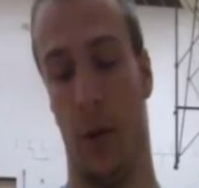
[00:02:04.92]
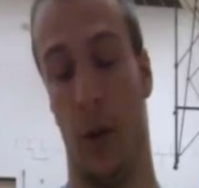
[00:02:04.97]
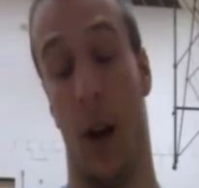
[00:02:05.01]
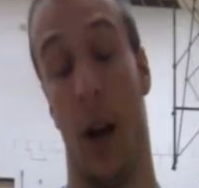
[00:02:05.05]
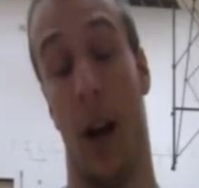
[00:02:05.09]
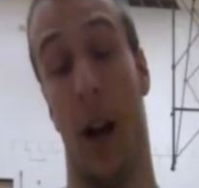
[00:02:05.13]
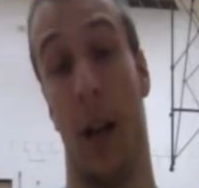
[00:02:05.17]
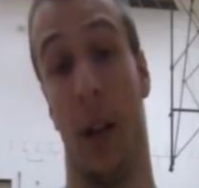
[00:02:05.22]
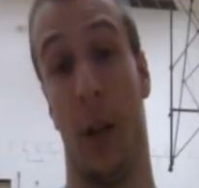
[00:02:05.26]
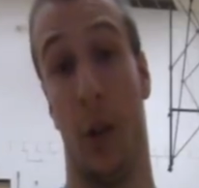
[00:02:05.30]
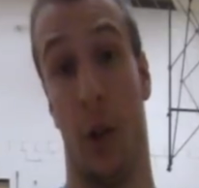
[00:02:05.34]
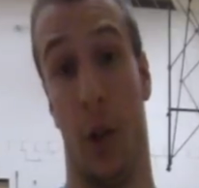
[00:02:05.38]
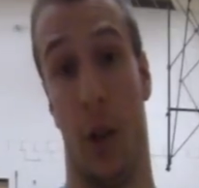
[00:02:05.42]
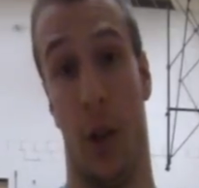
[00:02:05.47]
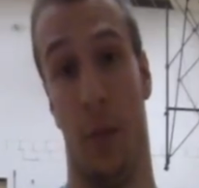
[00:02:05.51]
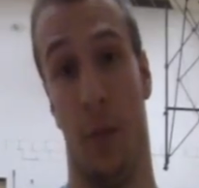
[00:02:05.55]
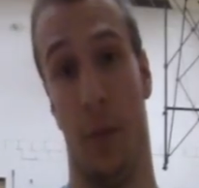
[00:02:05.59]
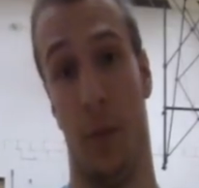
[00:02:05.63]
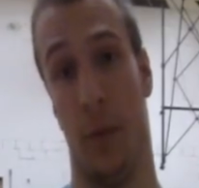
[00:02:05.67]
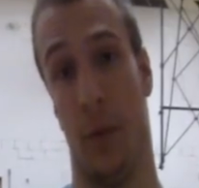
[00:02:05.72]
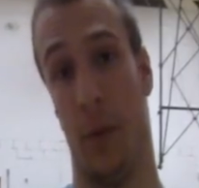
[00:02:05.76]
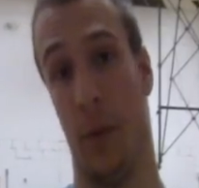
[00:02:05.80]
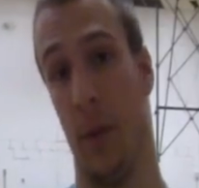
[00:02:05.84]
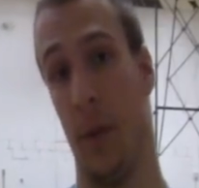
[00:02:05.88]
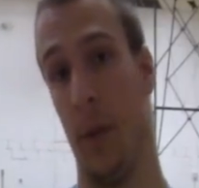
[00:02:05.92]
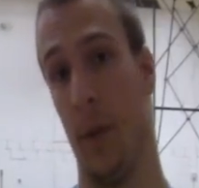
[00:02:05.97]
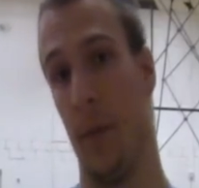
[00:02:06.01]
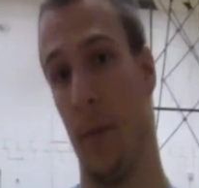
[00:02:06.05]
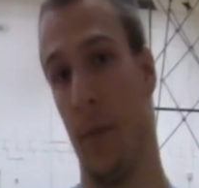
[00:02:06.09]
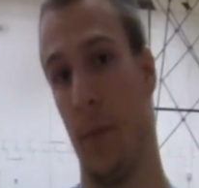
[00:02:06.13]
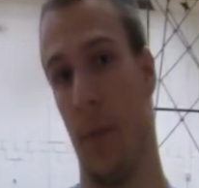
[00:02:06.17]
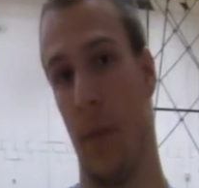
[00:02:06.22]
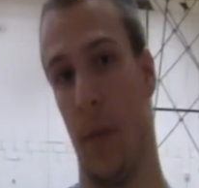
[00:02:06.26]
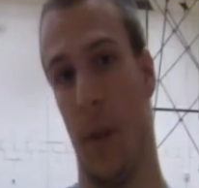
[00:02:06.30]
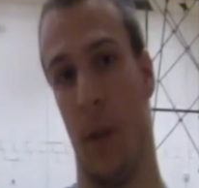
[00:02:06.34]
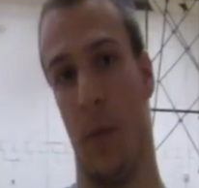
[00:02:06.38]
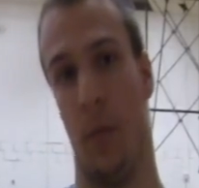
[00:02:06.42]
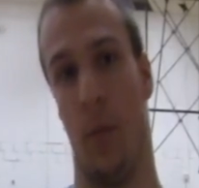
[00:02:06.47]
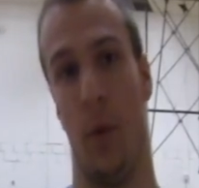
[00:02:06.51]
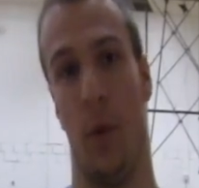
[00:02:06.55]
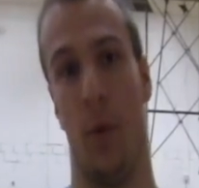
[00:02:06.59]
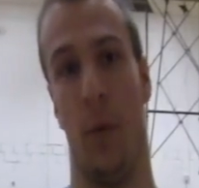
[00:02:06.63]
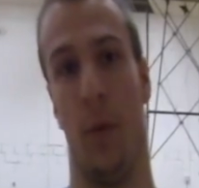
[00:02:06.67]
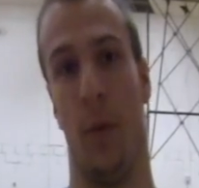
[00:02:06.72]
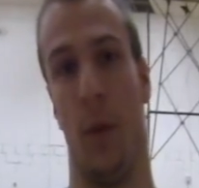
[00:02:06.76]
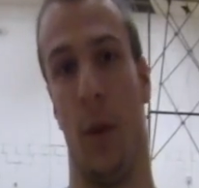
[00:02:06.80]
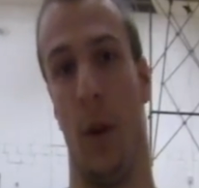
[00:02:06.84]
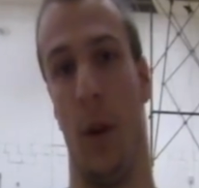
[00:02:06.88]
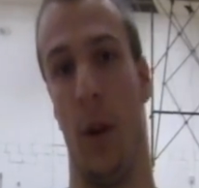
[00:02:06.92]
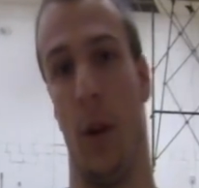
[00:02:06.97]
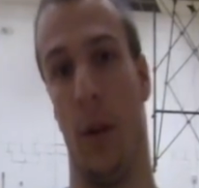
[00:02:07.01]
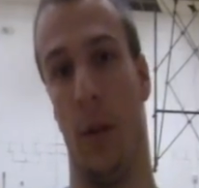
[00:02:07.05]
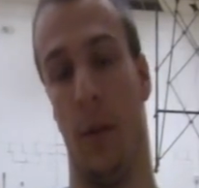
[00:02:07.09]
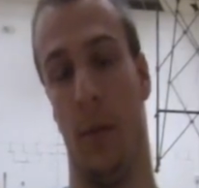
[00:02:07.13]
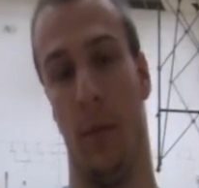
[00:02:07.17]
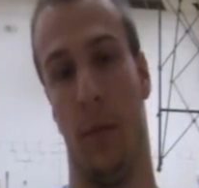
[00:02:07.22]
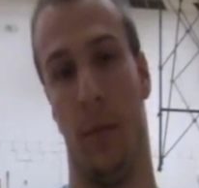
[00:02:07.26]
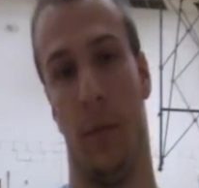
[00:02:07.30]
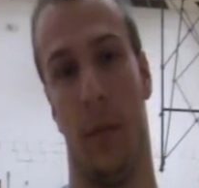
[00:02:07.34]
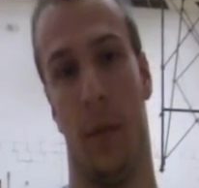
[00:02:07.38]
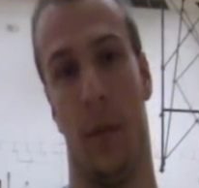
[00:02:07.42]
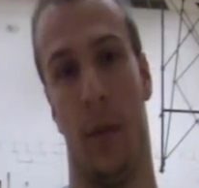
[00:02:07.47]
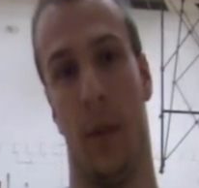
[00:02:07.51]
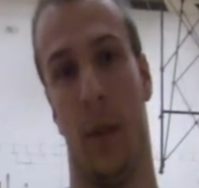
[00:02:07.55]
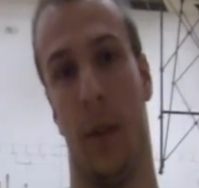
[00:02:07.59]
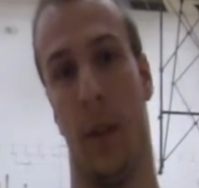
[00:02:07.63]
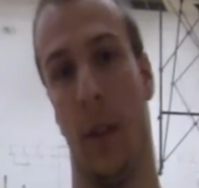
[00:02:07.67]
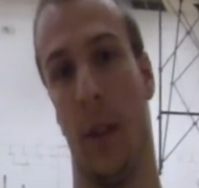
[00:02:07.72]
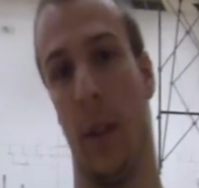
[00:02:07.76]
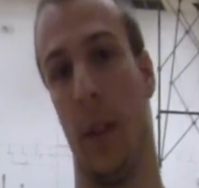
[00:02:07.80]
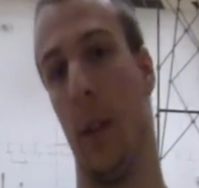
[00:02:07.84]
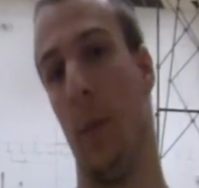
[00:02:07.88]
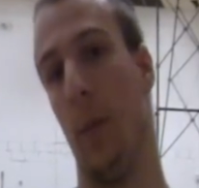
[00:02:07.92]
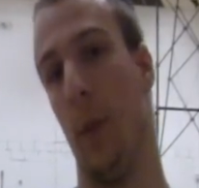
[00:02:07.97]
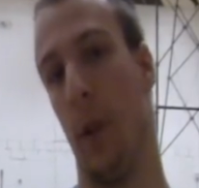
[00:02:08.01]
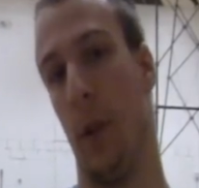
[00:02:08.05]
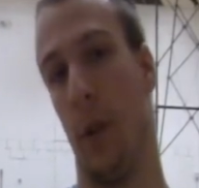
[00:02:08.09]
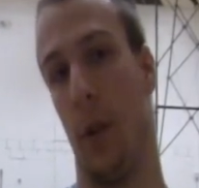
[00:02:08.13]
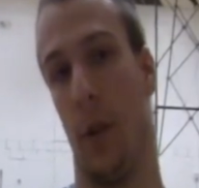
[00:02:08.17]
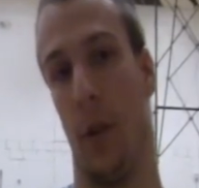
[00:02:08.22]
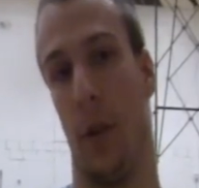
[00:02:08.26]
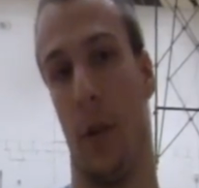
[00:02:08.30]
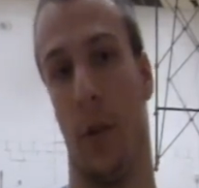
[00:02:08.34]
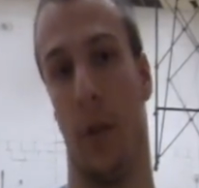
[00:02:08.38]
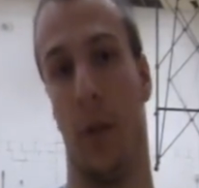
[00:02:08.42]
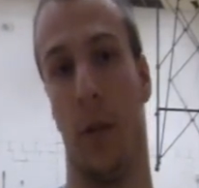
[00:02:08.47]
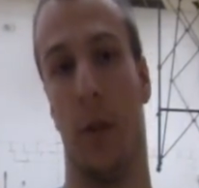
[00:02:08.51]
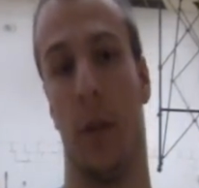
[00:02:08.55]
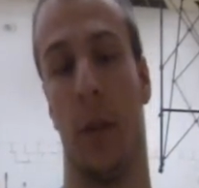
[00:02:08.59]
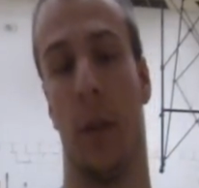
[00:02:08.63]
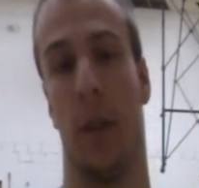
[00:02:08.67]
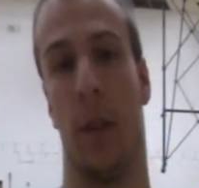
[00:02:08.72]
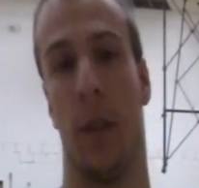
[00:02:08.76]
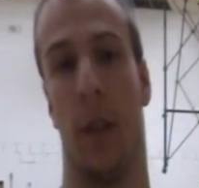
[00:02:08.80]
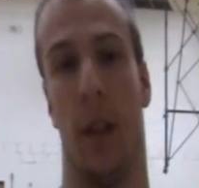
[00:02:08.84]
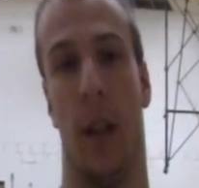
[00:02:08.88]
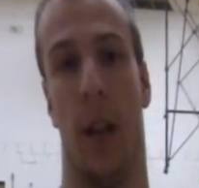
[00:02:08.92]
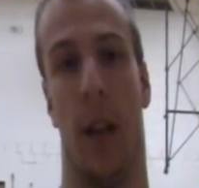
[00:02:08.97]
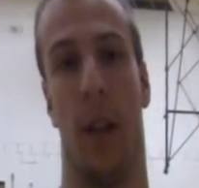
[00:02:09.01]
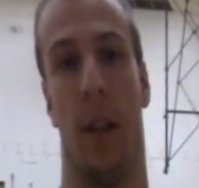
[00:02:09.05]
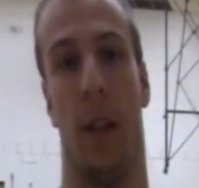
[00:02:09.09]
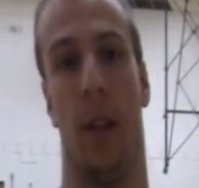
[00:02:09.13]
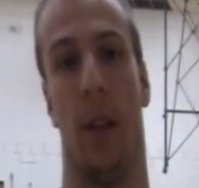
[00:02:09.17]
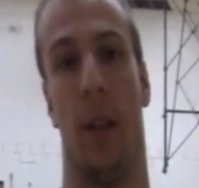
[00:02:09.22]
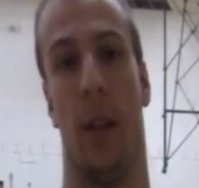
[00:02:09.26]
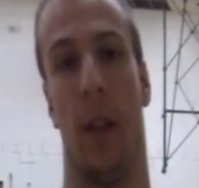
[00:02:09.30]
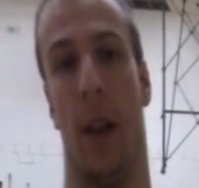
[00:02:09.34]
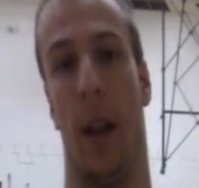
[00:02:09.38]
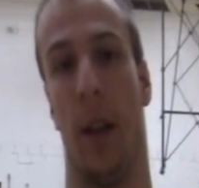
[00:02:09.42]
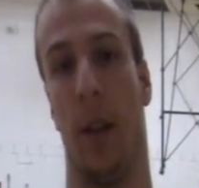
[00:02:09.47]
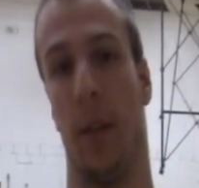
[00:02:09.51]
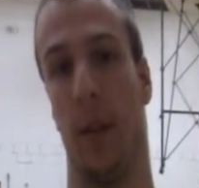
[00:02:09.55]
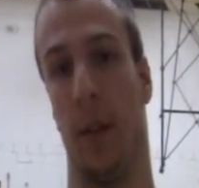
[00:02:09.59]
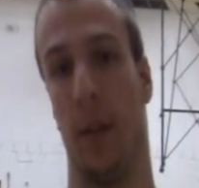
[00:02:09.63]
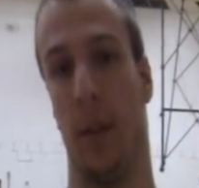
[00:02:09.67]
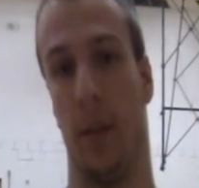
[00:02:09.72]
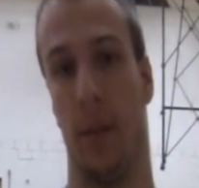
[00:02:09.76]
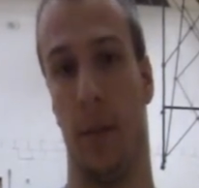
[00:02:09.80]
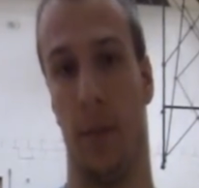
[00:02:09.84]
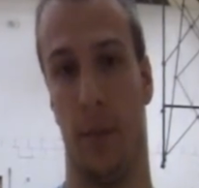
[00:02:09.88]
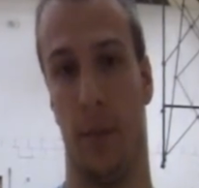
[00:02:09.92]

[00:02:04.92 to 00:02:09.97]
high jump, pole vault, 60 meter hurdles, and the 1,000.